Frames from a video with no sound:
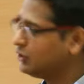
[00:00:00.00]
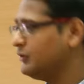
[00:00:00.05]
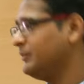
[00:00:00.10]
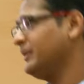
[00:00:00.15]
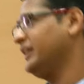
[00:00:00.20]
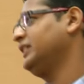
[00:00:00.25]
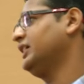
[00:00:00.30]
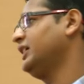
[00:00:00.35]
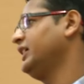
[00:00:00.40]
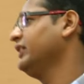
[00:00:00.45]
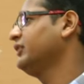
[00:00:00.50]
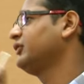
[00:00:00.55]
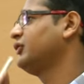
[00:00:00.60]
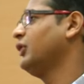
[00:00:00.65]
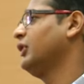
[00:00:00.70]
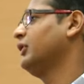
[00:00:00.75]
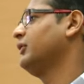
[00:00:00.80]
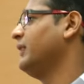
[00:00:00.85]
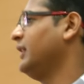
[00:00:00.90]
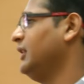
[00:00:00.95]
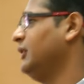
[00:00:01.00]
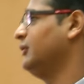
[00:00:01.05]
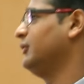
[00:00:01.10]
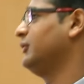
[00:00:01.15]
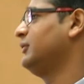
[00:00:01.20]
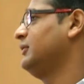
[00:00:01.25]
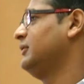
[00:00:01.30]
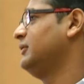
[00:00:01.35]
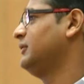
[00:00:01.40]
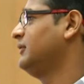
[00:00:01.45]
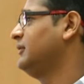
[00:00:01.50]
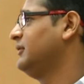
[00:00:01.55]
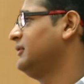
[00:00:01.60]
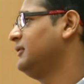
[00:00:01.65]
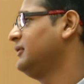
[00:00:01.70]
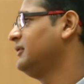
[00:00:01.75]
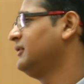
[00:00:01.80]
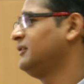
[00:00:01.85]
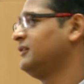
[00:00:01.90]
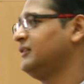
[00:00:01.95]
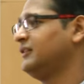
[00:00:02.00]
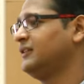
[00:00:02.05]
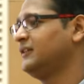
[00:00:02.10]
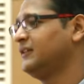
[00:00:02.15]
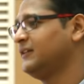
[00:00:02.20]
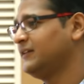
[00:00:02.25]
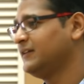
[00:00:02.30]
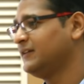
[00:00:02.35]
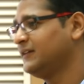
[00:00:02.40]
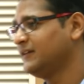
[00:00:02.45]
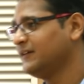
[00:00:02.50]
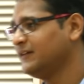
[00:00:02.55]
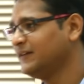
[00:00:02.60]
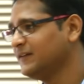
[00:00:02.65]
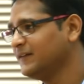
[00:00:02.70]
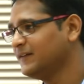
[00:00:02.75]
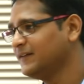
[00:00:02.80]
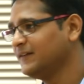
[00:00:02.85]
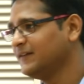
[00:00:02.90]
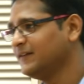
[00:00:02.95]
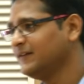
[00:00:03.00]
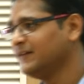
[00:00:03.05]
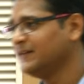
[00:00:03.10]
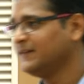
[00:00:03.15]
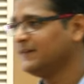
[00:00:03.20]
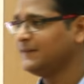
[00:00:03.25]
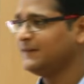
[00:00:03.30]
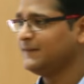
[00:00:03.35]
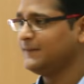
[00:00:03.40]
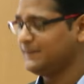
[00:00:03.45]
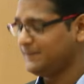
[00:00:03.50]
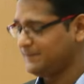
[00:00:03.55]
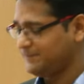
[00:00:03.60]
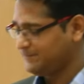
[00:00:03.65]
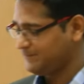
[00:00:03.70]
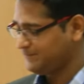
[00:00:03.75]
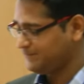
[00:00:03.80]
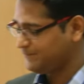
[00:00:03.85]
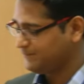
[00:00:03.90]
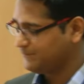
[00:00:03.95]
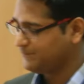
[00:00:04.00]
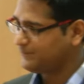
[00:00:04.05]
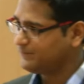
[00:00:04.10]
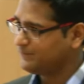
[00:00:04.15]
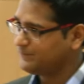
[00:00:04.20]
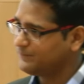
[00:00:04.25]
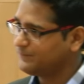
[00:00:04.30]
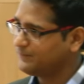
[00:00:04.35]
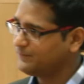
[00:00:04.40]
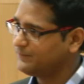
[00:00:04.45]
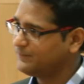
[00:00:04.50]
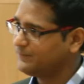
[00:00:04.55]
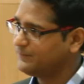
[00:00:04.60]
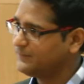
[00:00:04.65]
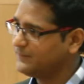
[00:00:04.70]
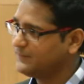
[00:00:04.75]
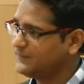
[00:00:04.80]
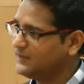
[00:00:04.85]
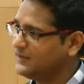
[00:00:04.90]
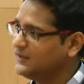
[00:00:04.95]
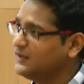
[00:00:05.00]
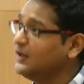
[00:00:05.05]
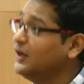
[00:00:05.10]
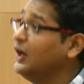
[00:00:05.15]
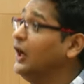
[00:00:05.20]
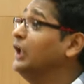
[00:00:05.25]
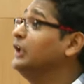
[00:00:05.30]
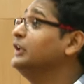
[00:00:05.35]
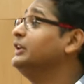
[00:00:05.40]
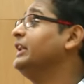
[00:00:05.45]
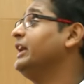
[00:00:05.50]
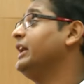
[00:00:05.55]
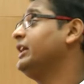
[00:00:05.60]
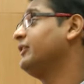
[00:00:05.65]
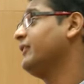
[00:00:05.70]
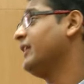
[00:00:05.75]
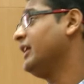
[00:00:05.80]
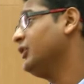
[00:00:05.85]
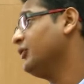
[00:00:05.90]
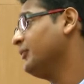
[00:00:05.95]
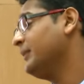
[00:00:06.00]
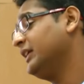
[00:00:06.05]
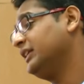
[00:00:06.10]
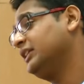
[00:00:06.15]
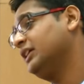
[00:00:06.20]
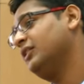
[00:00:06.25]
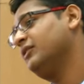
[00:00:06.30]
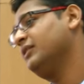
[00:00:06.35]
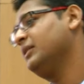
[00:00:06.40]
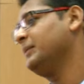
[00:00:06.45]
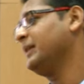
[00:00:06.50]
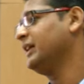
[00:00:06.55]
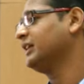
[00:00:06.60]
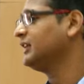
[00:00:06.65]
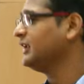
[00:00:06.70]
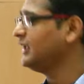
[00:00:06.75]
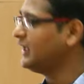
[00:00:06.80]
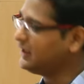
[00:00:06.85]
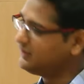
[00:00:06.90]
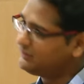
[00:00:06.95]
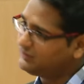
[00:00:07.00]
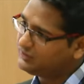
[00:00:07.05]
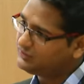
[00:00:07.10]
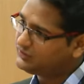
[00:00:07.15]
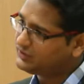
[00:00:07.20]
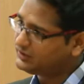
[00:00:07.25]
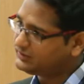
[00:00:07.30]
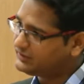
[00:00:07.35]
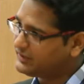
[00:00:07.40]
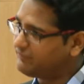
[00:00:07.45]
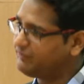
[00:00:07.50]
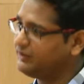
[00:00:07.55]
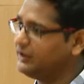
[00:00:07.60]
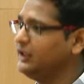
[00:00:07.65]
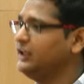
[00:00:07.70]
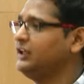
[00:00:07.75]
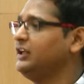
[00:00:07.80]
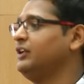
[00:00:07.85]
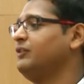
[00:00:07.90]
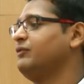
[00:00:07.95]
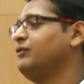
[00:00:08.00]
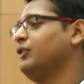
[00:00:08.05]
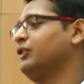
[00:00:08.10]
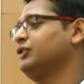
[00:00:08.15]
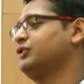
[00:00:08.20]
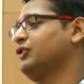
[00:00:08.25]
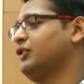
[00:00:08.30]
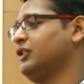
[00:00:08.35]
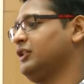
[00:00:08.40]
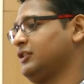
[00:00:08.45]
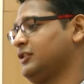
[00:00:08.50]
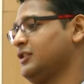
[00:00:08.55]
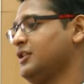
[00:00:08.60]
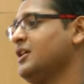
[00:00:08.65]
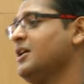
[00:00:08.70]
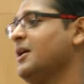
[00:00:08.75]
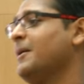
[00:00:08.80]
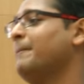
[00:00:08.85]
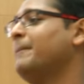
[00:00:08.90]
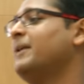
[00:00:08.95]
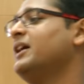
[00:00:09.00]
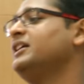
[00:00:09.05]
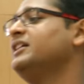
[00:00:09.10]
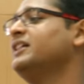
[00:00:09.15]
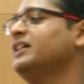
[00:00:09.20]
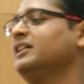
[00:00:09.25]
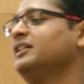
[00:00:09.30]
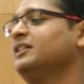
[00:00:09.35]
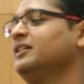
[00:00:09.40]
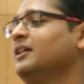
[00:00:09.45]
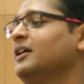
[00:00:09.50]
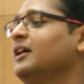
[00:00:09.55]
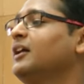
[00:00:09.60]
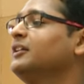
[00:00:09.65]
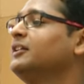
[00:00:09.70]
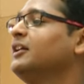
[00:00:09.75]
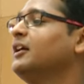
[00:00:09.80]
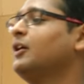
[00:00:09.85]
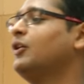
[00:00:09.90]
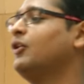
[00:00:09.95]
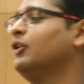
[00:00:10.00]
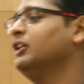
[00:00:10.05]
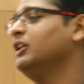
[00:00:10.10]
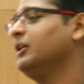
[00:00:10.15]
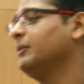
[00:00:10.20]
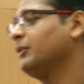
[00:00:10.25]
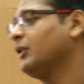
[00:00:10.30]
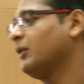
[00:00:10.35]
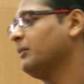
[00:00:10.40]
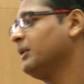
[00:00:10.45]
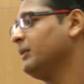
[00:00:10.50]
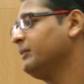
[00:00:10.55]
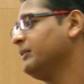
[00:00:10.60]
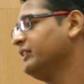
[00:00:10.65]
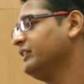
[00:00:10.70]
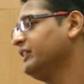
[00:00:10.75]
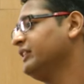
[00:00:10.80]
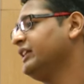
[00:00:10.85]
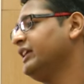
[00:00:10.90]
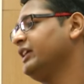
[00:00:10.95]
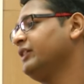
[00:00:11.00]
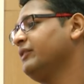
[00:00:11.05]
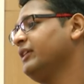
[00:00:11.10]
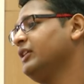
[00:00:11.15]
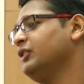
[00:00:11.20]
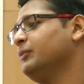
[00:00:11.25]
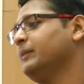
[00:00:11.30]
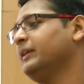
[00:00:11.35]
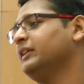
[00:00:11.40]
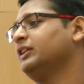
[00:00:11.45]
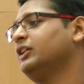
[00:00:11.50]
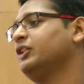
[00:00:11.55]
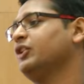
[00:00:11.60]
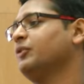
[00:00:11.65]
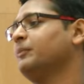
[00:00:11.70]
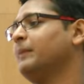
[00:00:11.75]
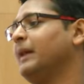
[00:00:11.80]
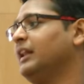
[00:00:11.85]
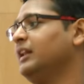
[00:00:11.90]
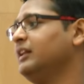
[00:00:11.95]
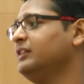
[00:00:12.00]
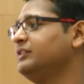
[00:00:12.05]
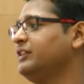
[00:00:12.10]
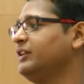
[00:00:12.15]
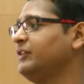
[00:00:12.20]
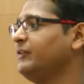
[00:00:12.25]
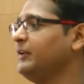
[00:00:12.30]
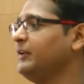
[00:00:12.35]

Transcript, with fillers: method is gross value. But the net value method will, make the life easier. Net value method will make the life easier definitely for sure. But then the only problem is in net value method your balance sheet